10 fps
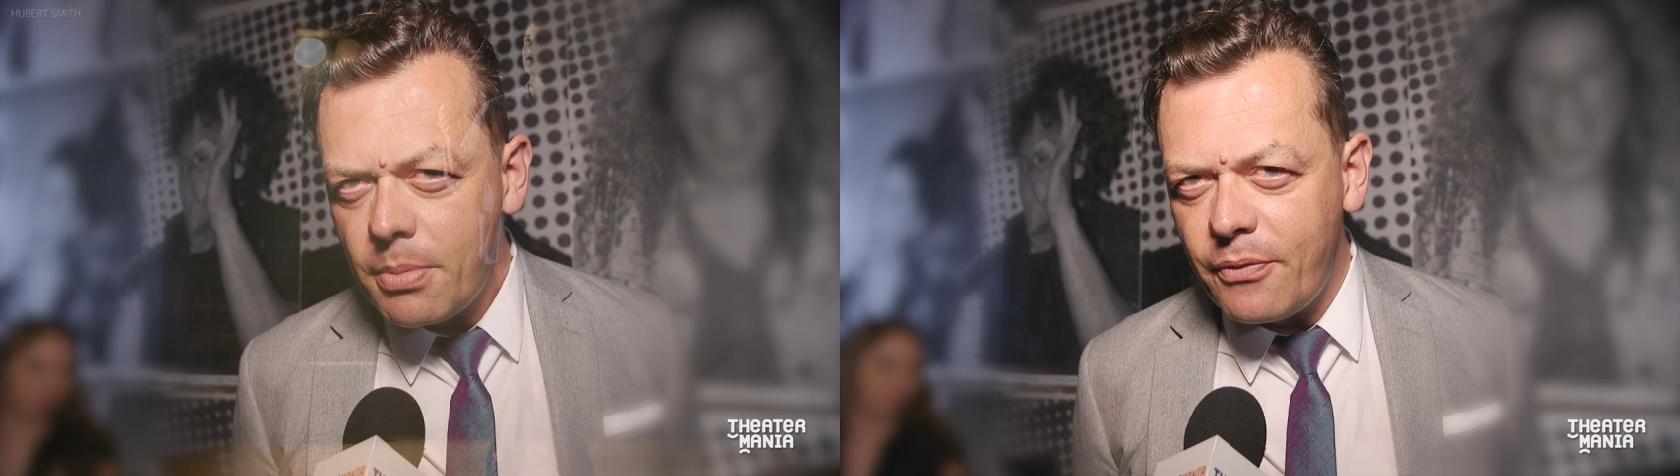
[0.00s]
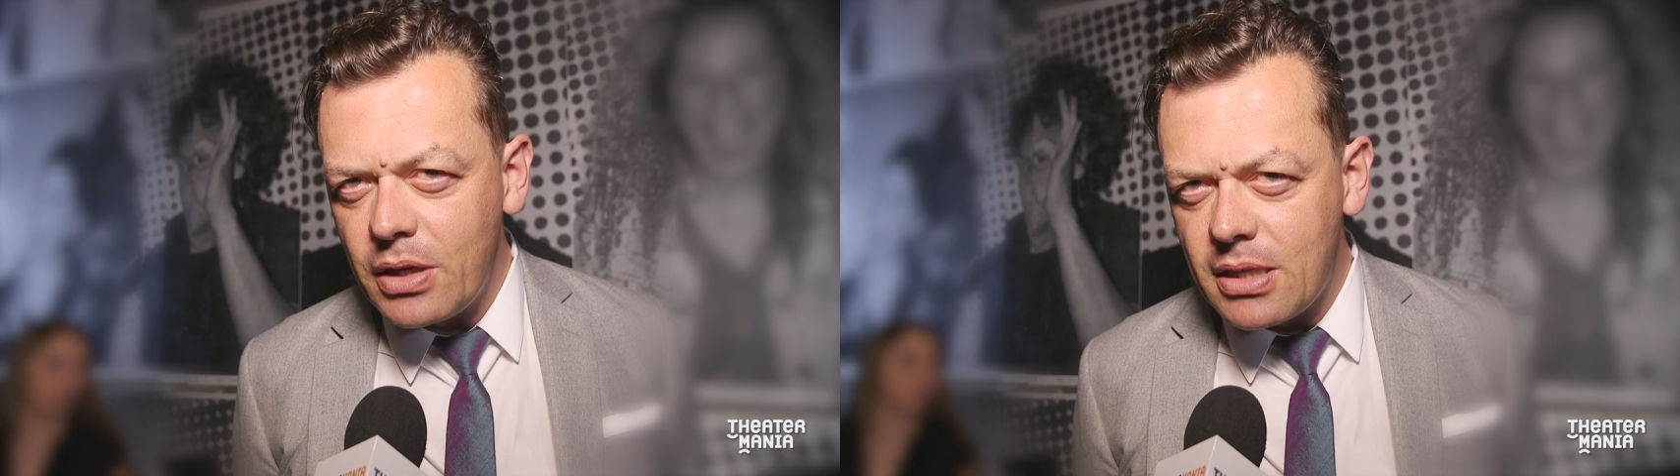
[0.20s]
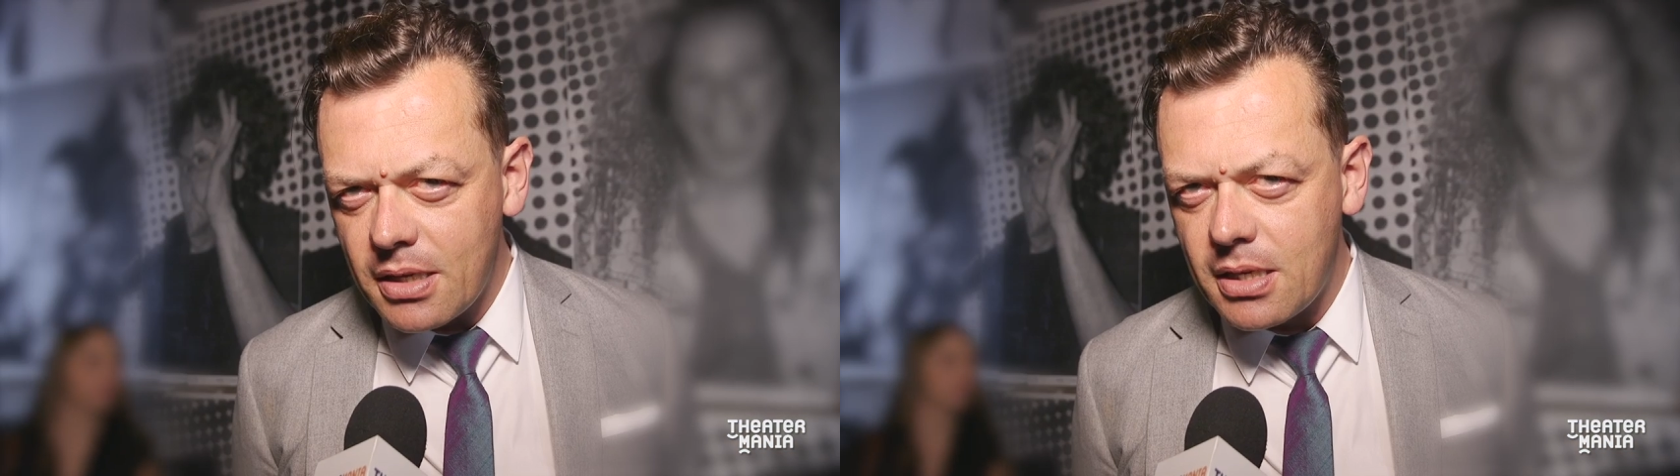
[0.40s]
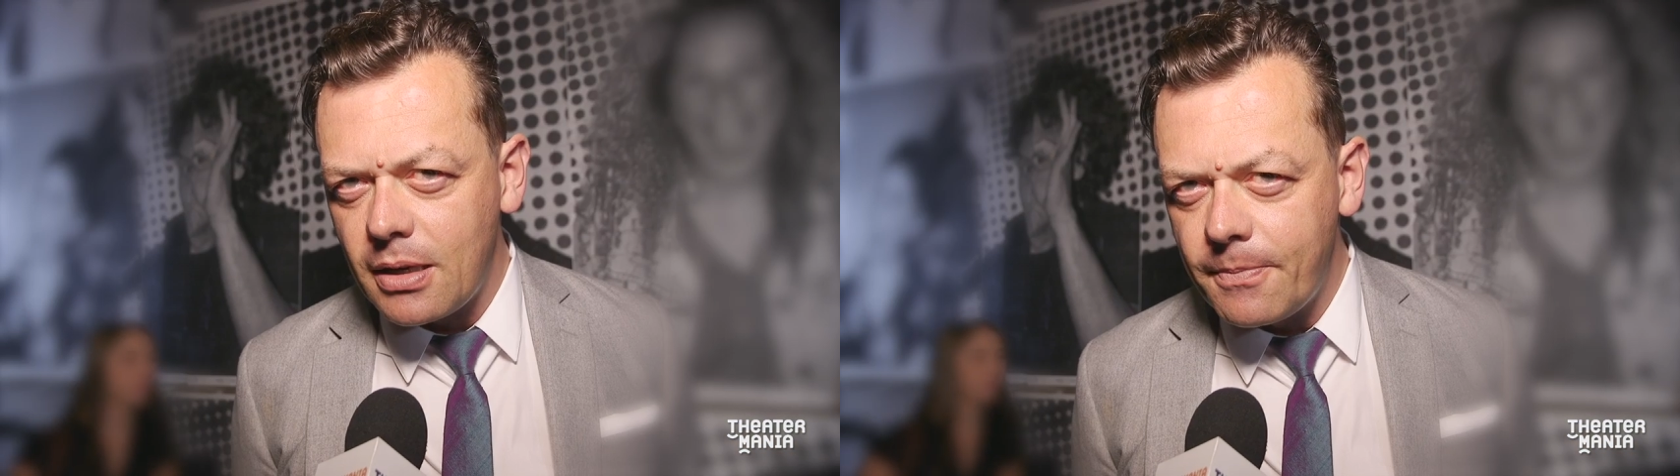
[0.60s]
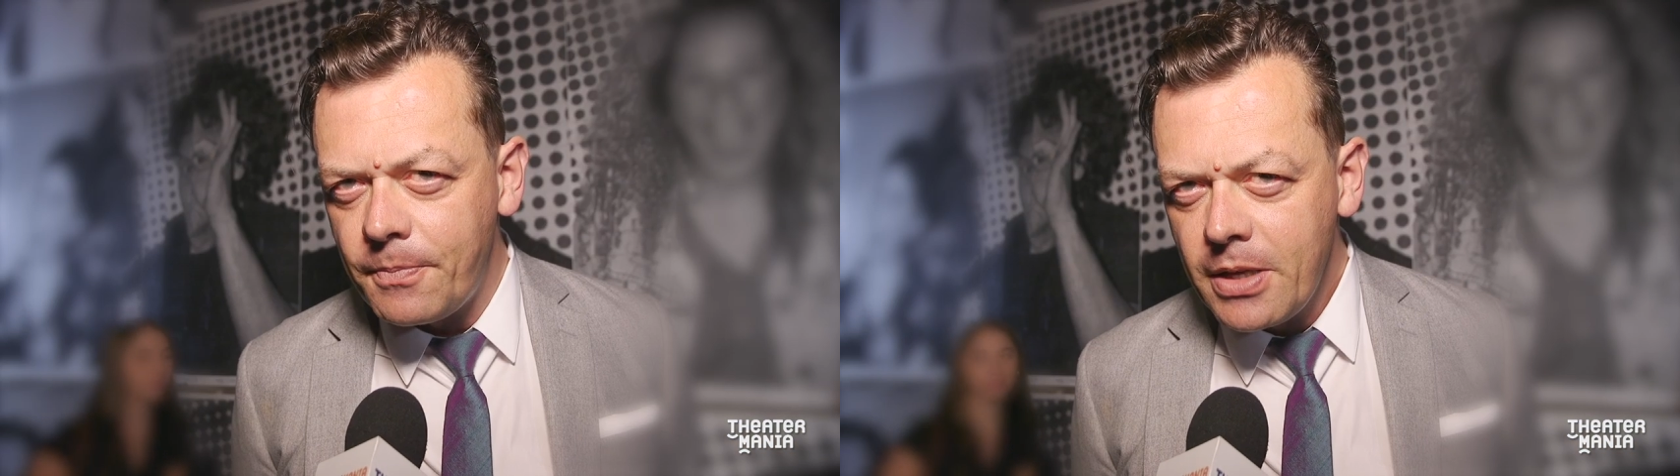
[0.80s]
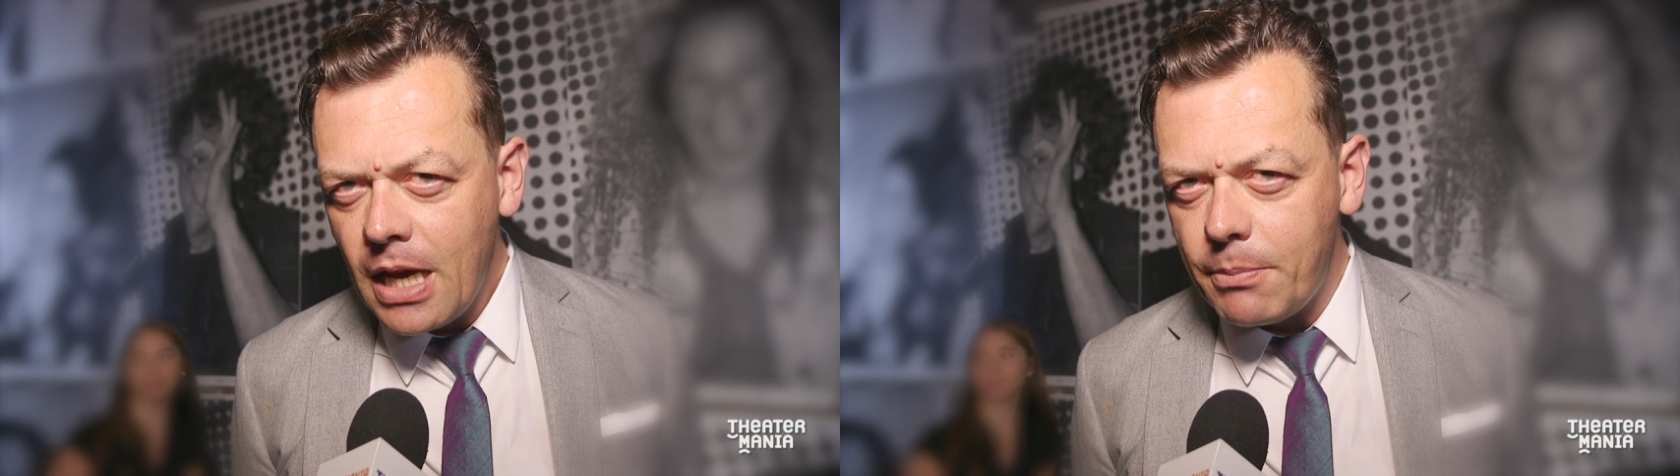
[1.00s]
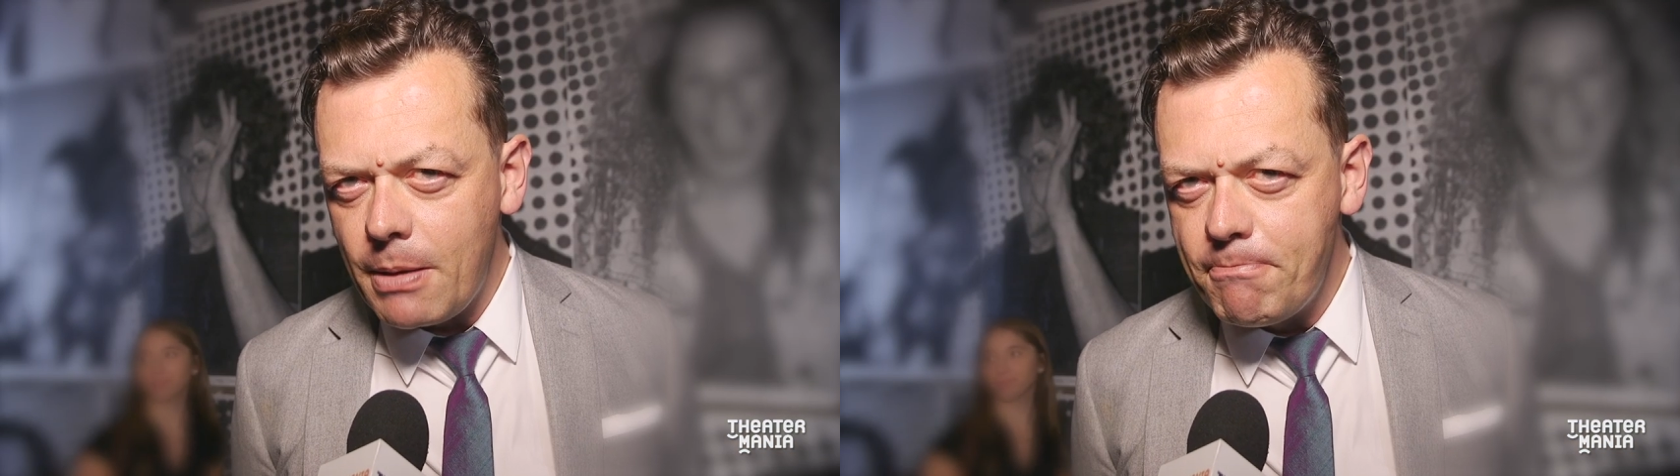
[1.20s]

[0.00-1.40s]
But if he doesn't, I'll be